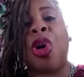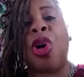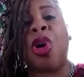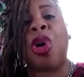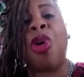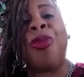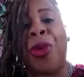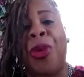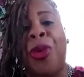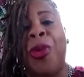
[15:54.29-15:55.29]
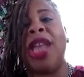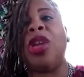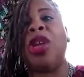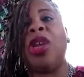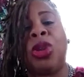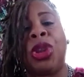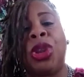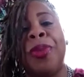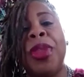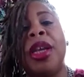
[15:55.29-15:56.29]
food in your
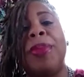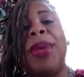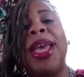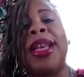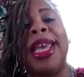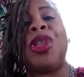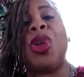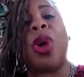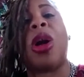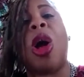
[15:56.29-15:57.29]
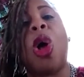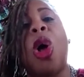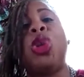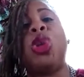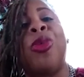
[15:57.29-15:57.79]
culture is your cultural